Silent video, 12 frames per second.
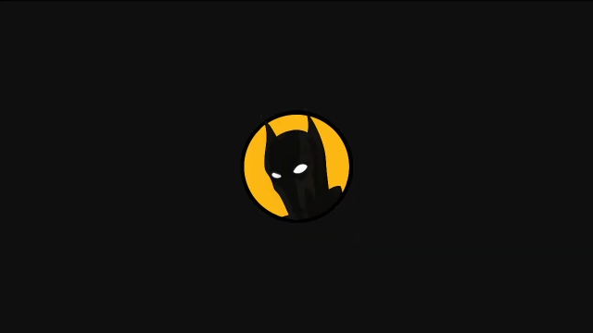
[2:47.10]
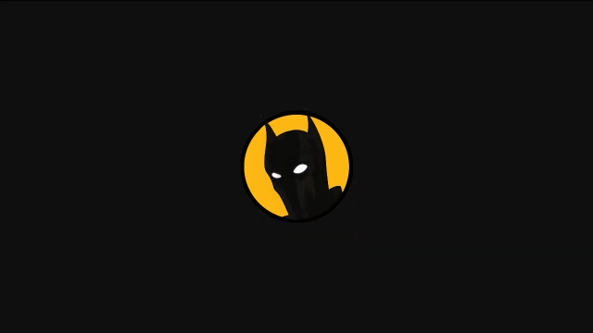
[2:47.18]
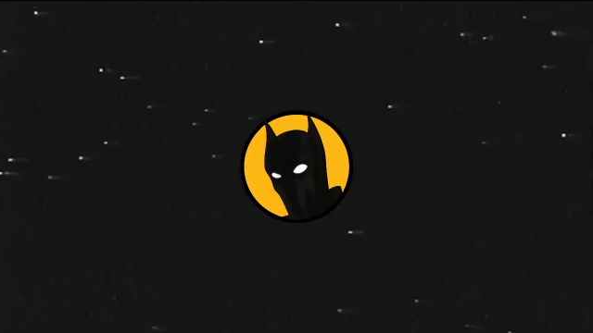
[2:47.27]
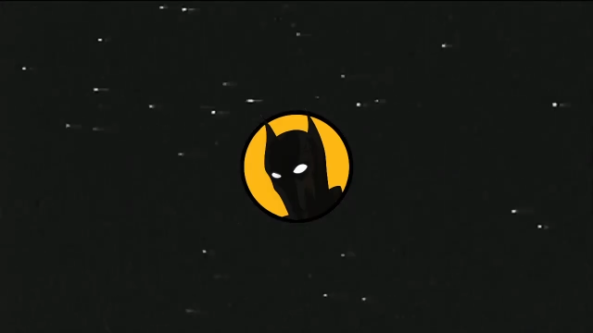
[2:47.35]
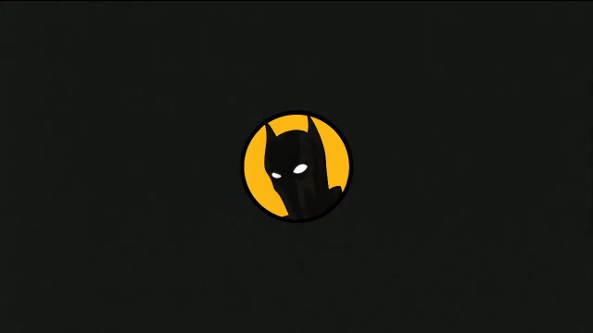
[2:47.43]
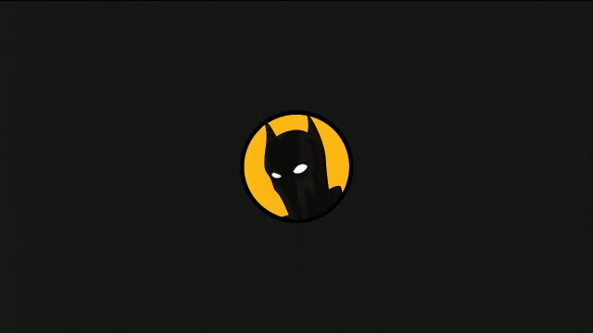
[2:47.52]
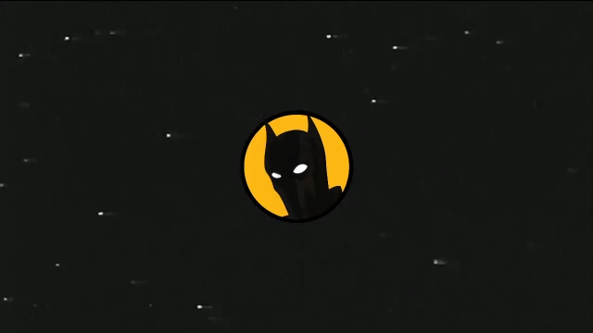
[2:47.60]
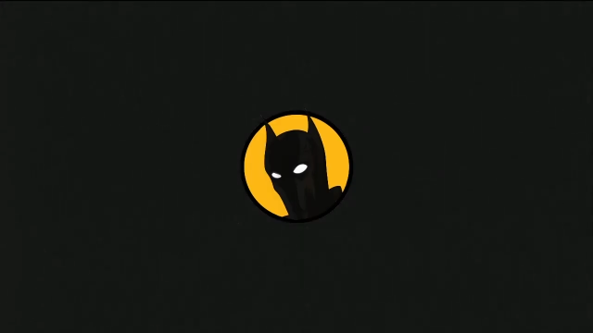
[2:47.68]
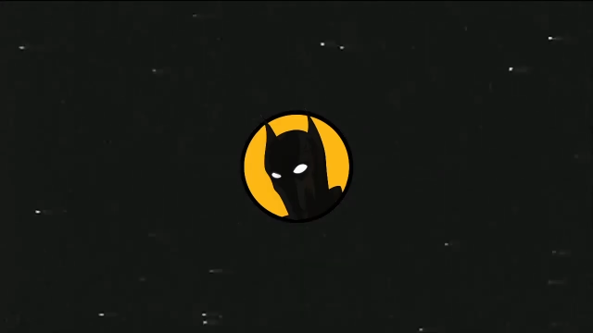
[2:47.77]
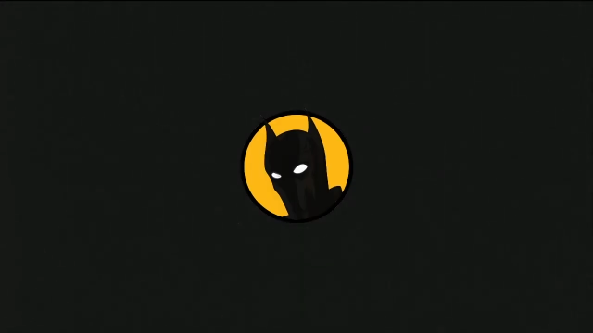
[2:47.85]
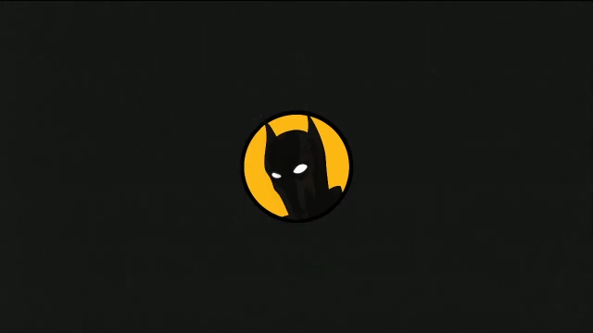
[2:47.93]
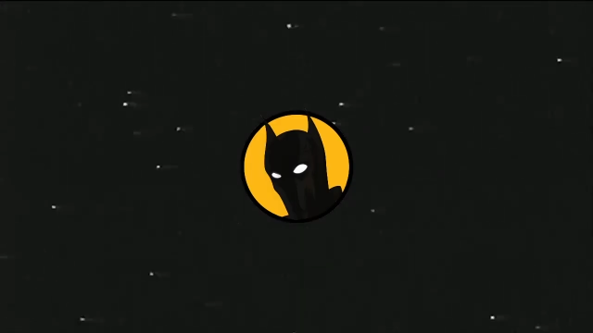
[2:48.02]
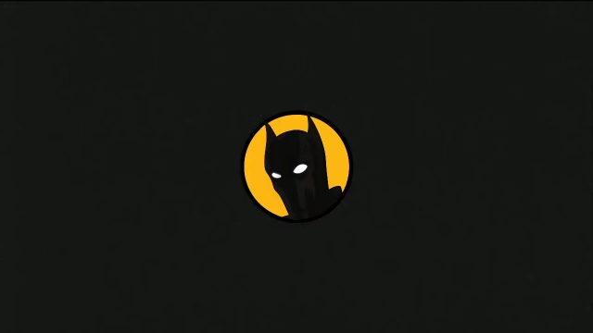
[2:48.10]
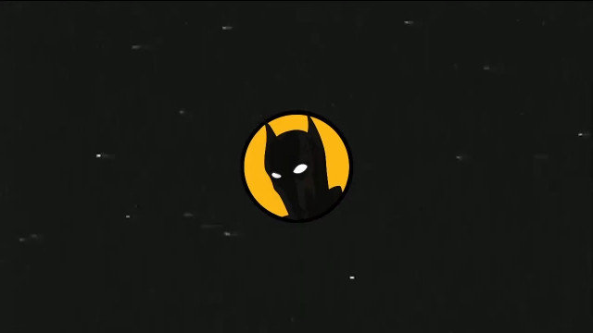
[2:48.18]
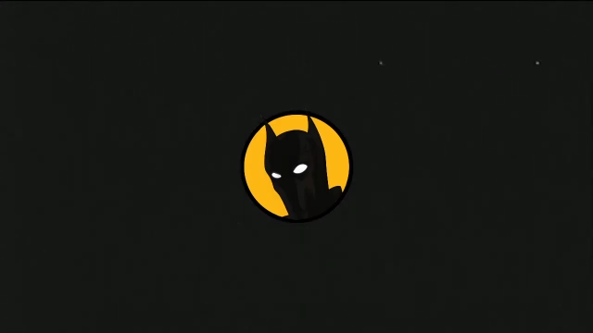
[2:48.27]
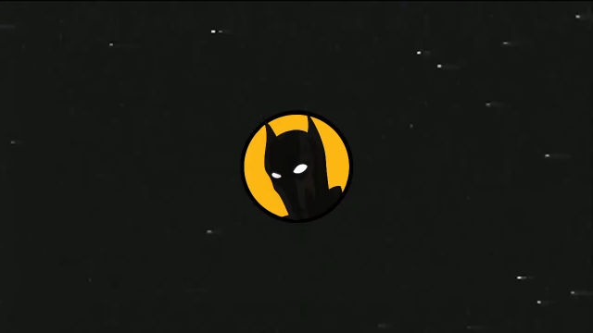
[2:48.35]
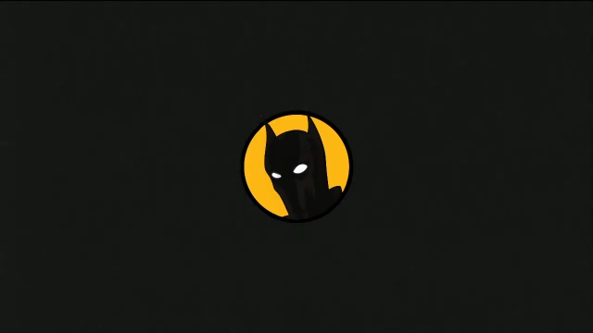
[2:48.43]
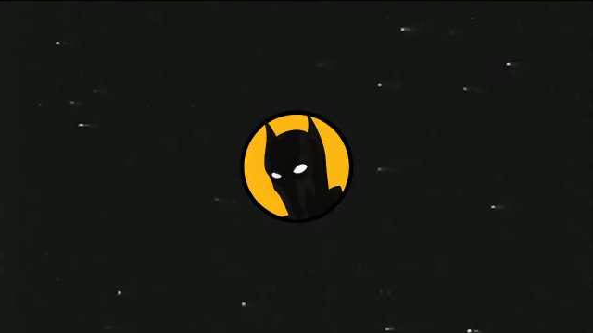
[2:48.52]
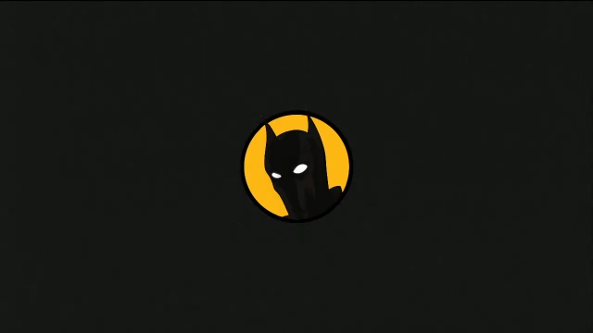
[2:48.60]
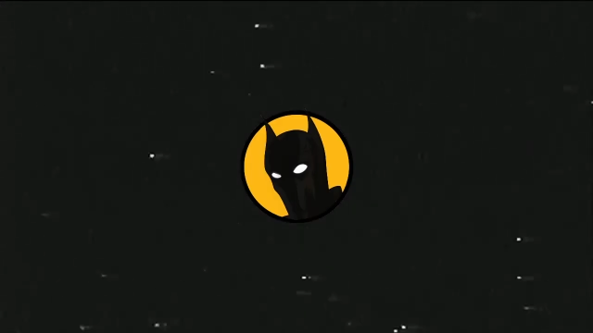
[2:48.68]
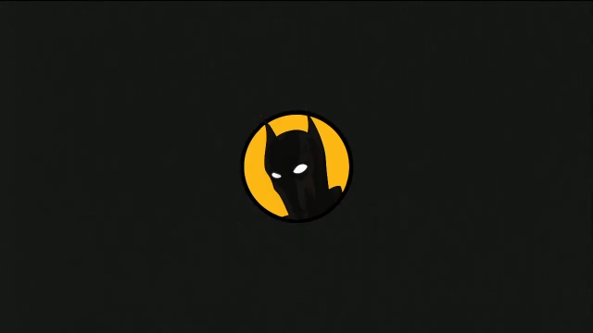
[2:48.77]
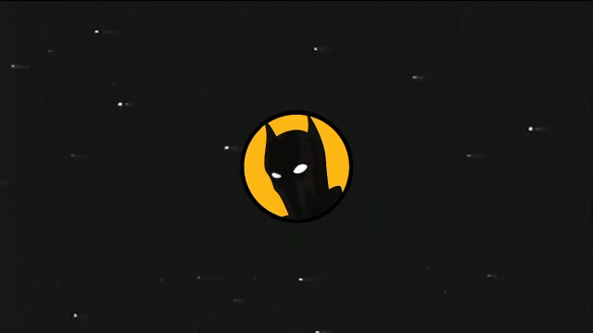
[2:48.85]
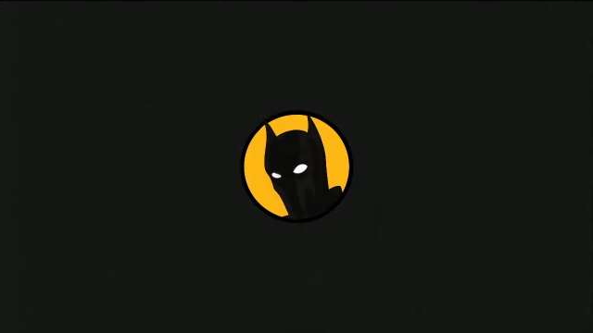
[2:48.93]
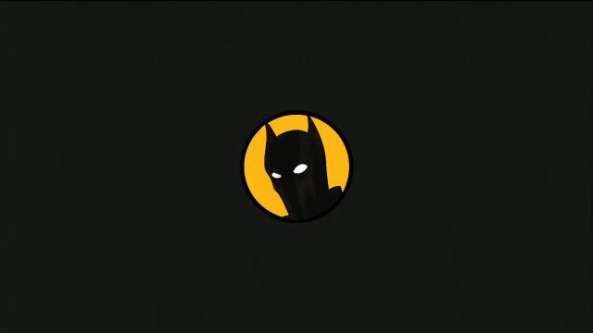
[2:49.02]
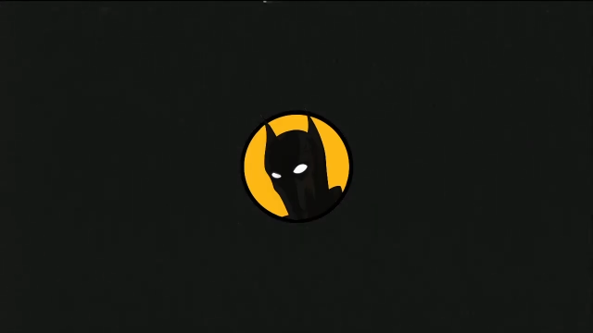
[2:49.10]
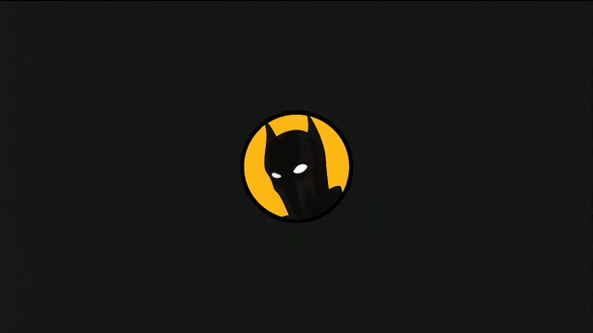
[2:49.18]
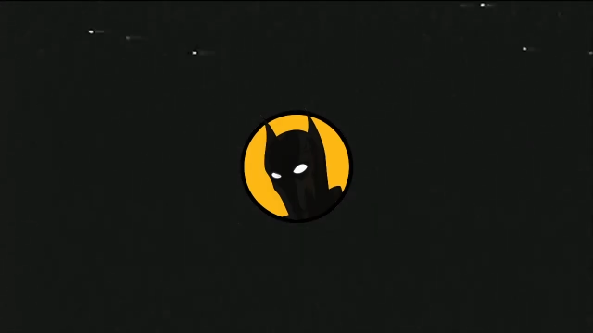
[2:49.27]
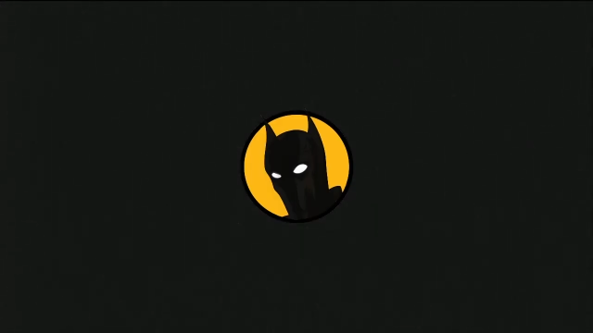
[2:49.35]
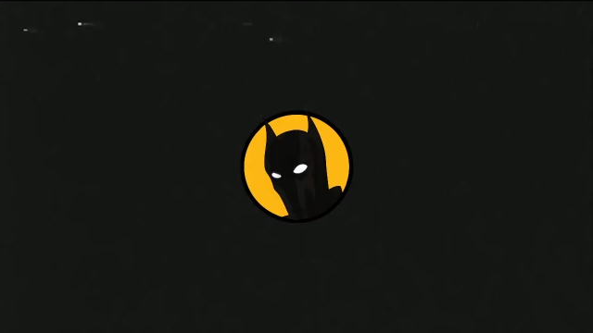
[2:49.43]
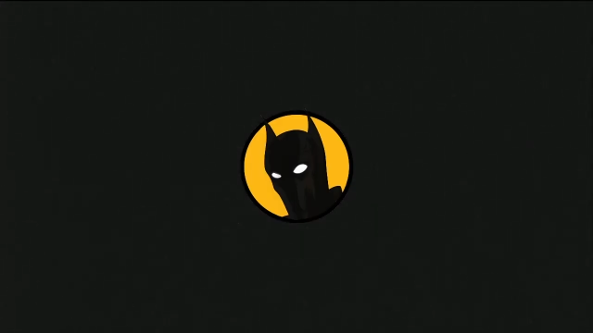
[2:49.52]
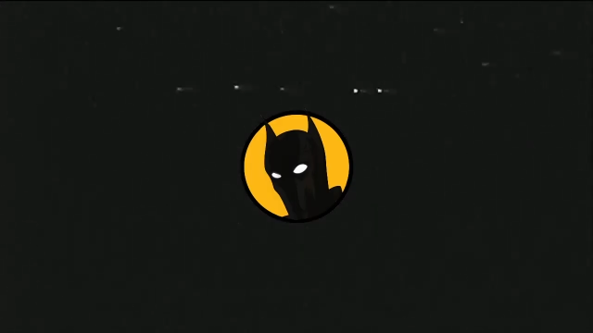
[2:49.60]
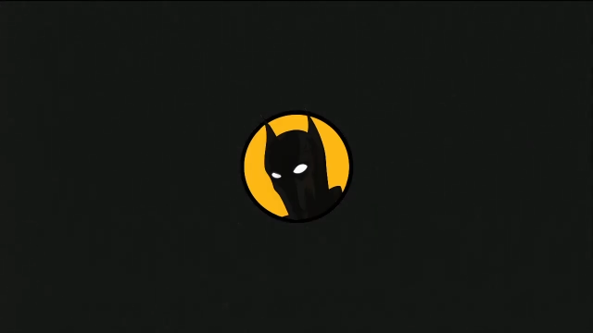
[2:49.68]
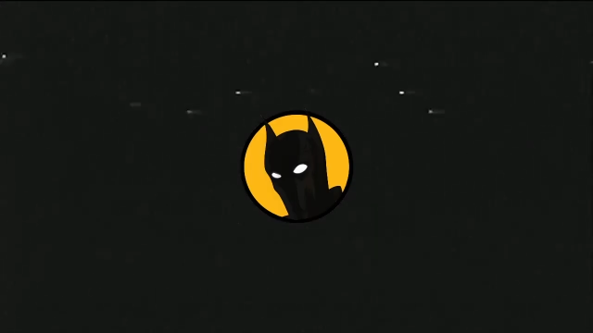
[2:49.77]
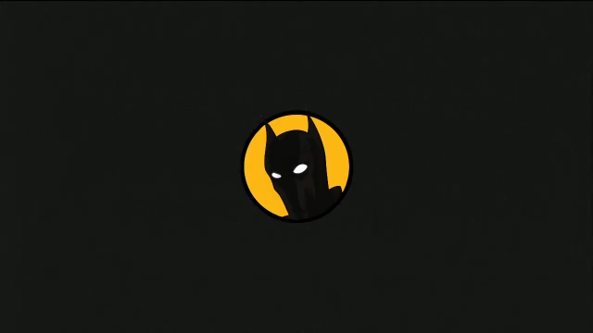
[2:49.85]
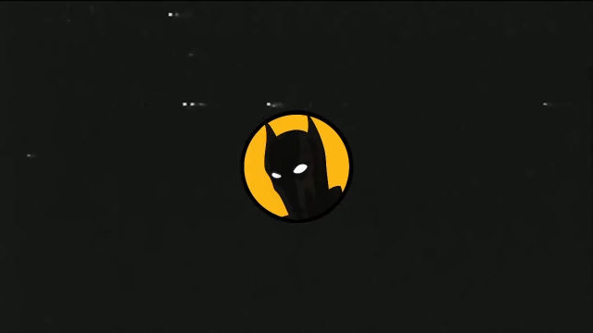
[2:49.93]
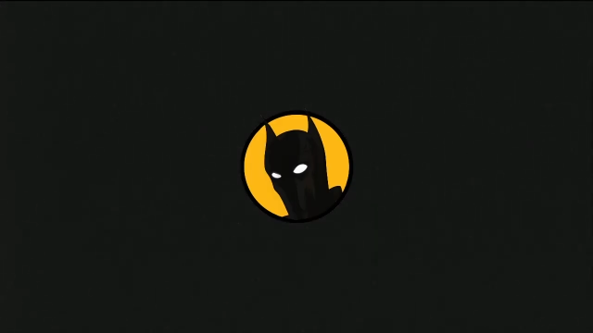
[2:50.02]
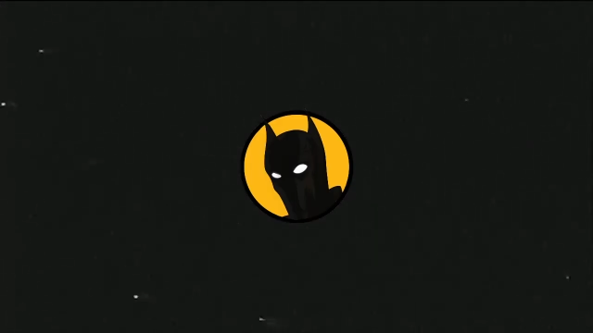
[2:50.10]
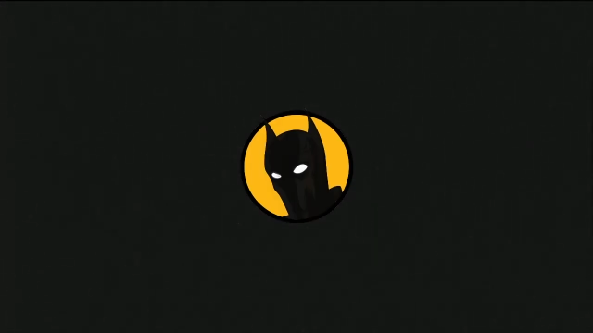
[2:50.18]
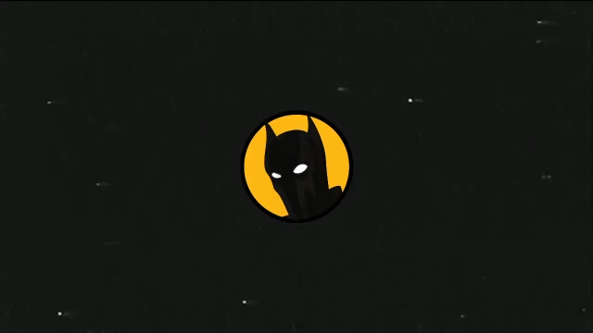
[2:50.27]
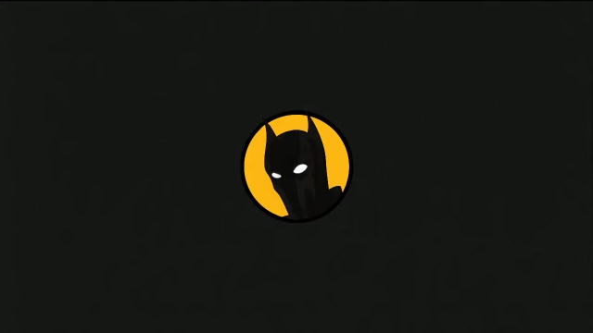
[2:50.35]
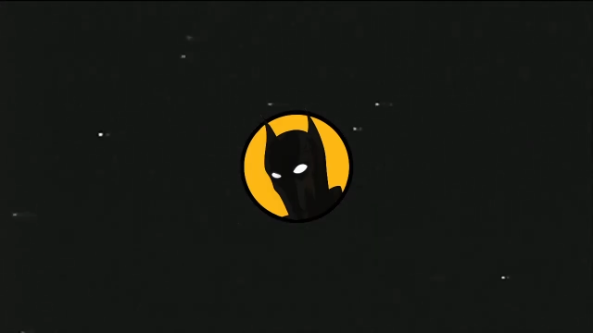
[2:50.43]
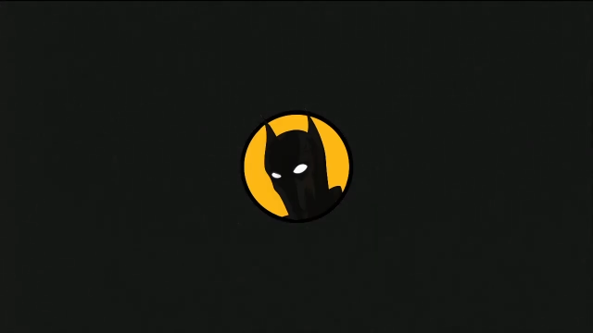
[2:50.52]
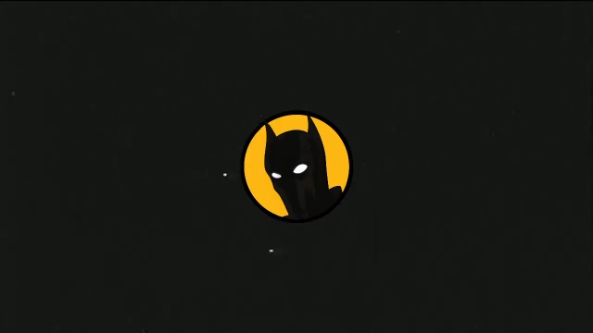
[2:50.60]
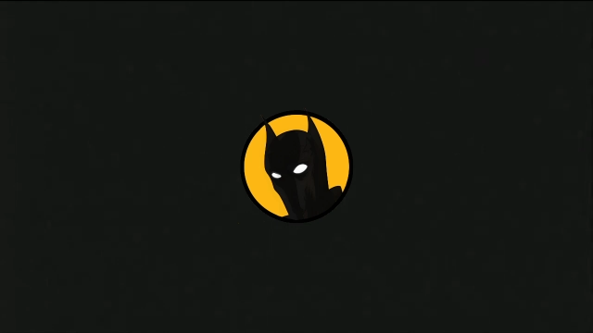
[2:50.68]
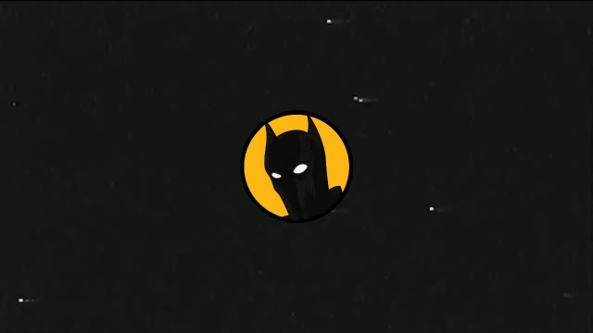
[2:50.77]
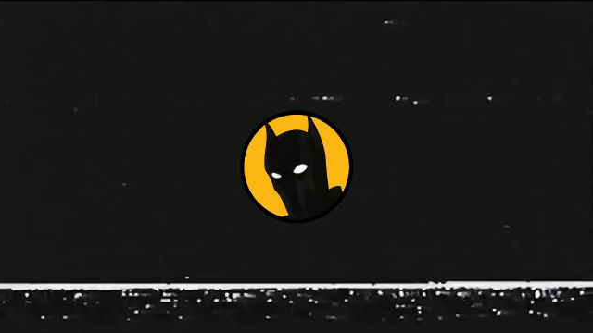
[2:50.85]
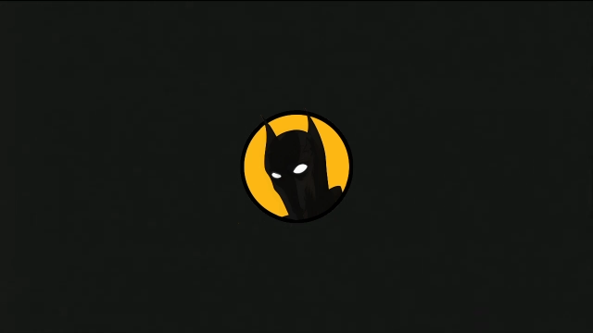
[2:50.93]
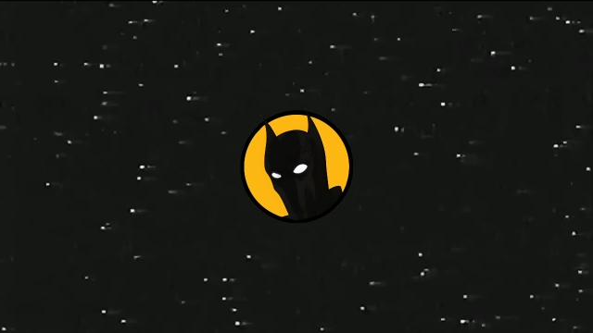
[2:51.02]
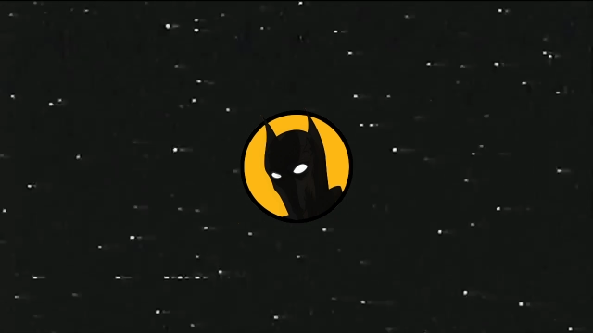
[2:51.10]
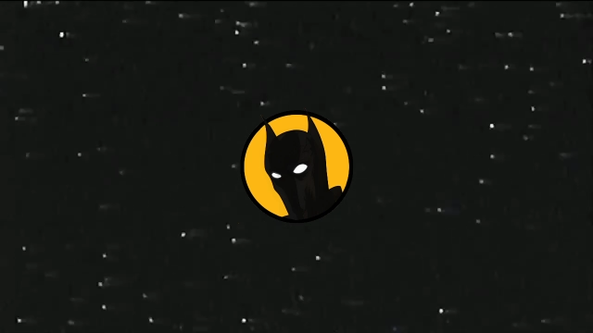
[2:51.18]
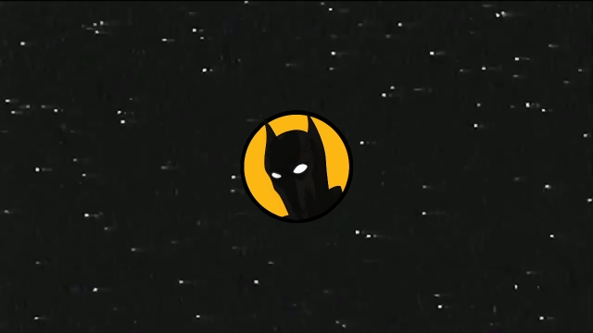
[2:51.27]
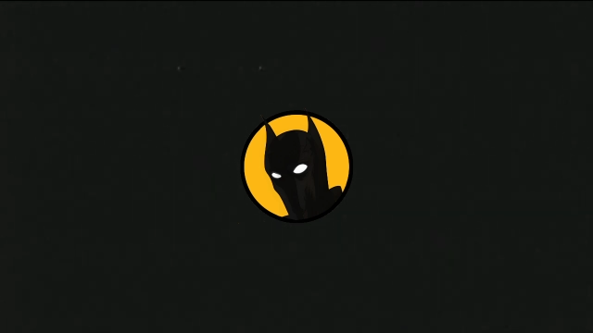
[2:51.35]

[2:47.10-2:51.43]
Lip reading: No face is visible, so there are no lips to read.